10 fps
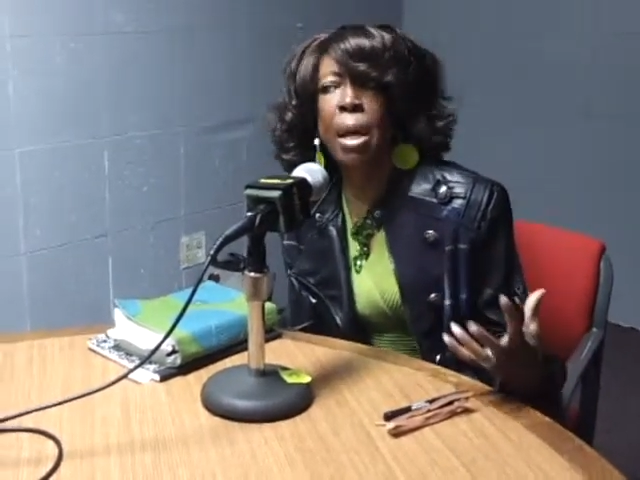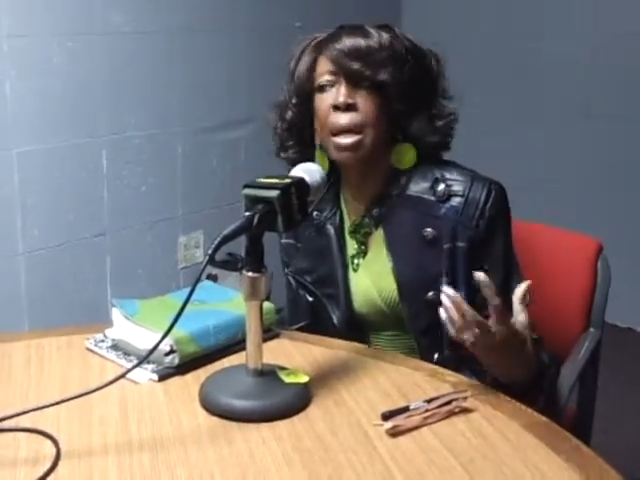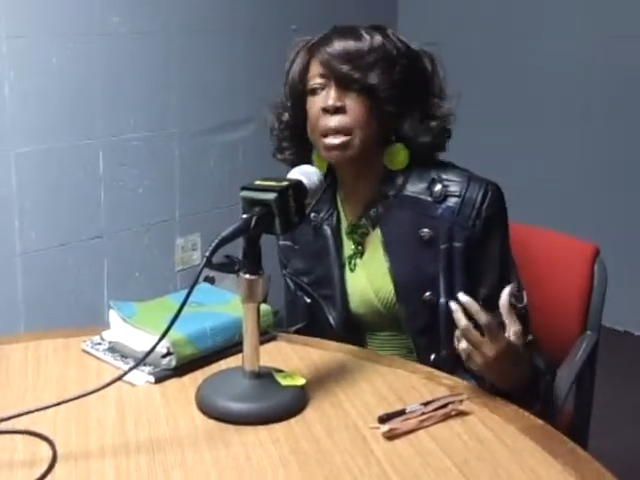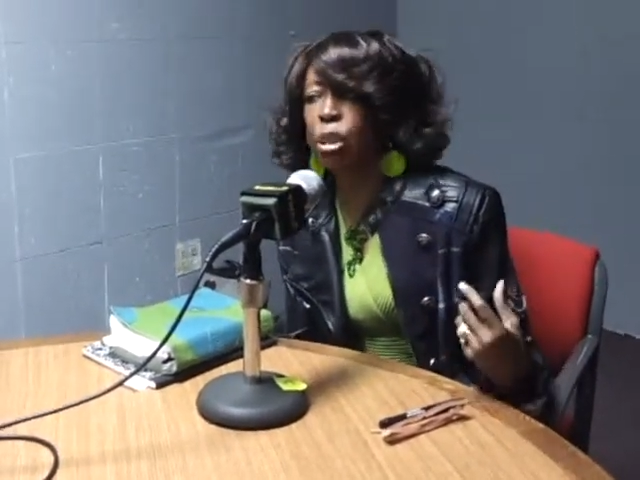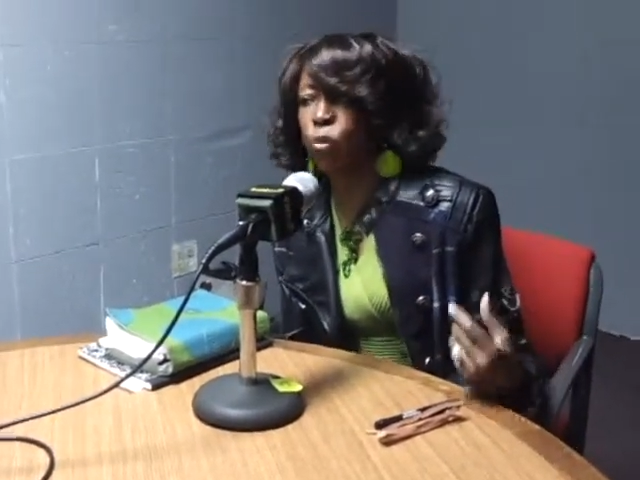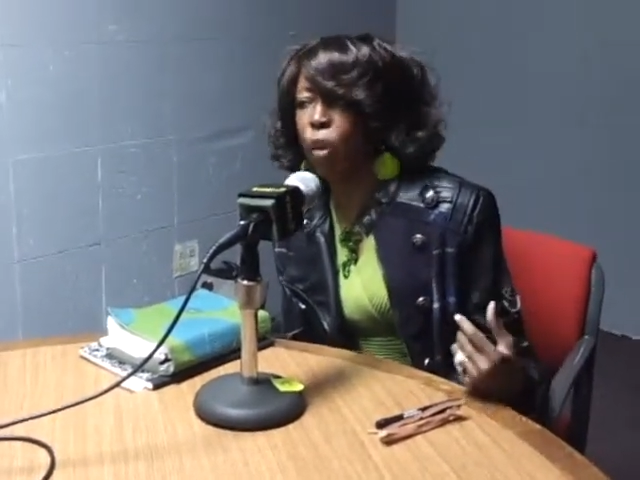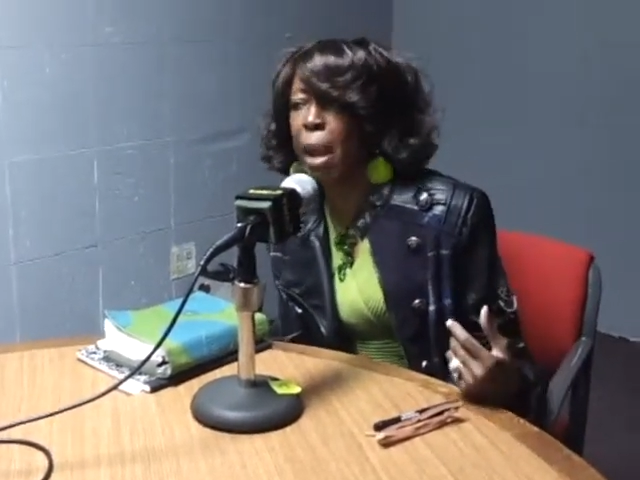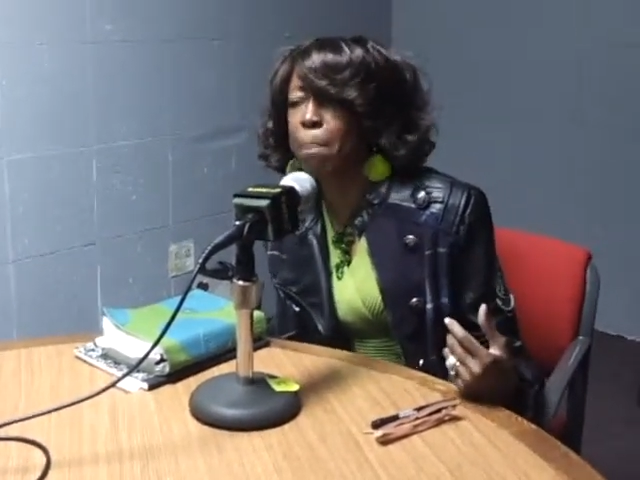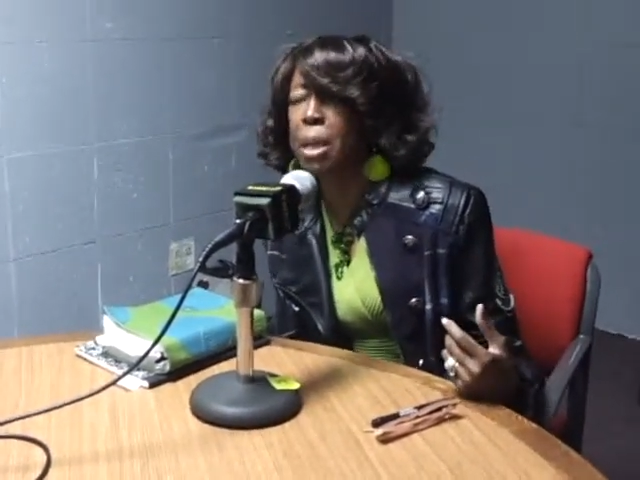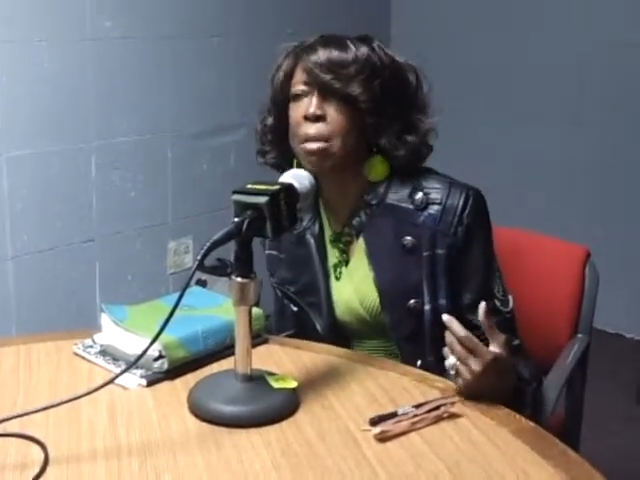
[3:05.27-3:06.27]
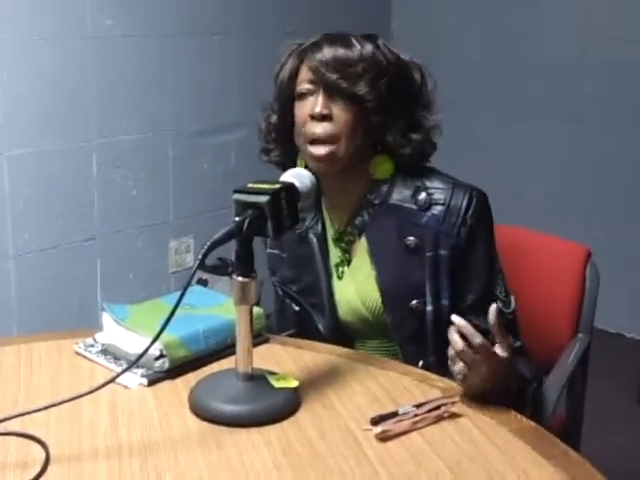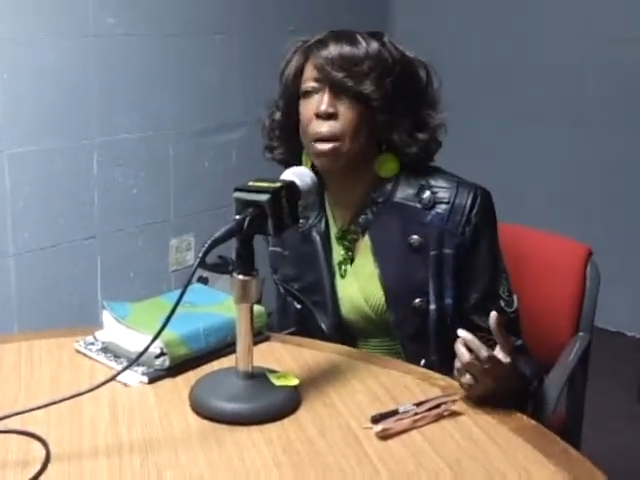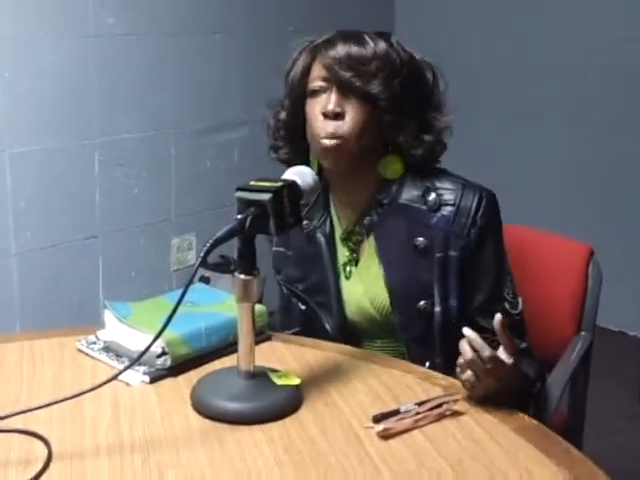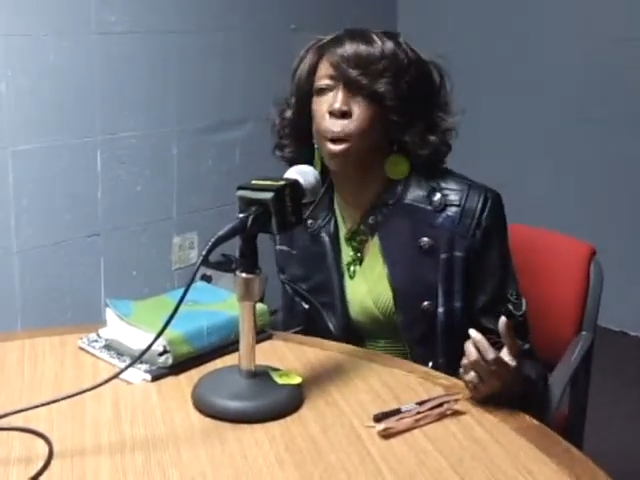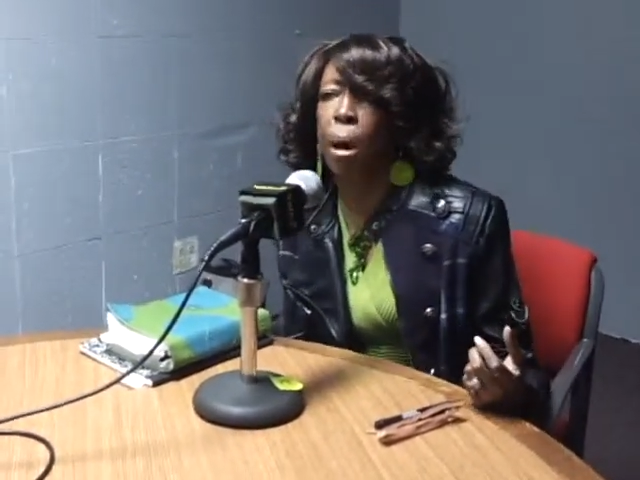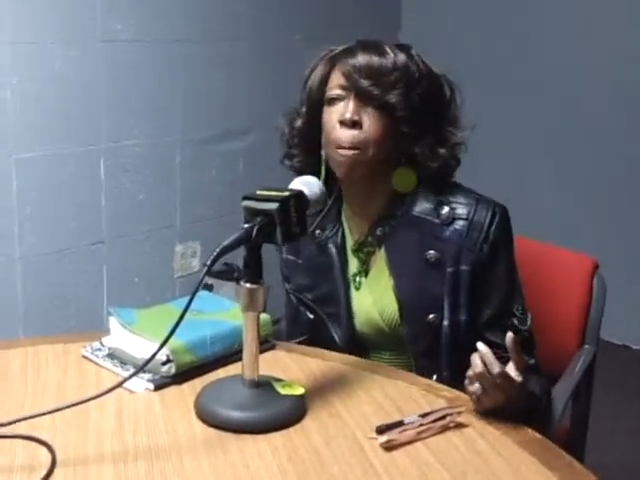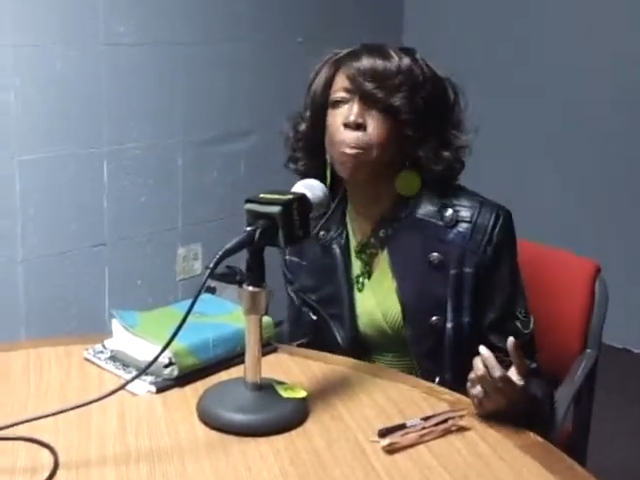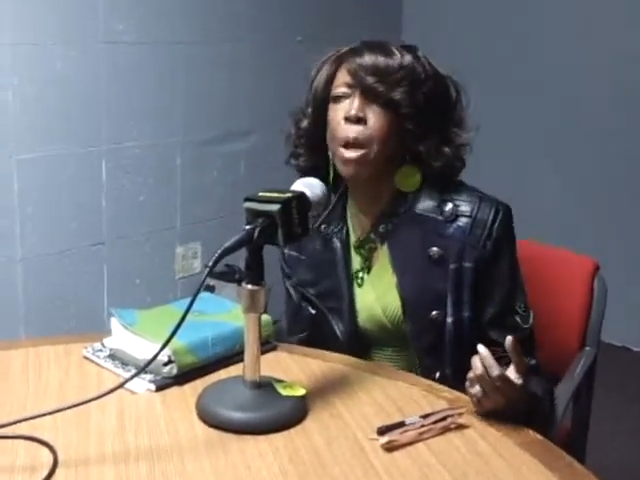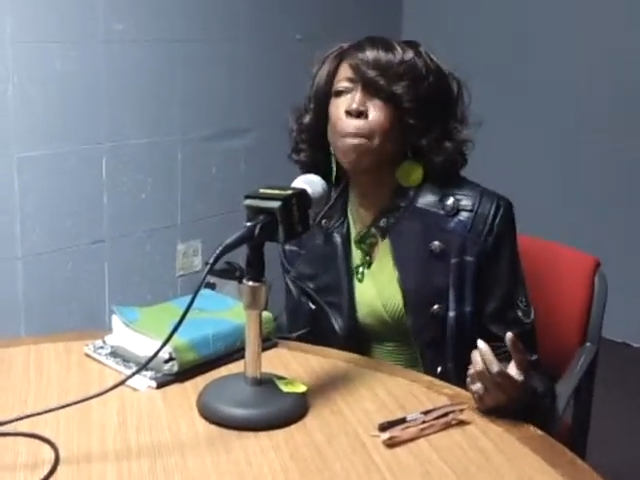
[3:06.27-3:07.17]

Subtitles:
his family that well.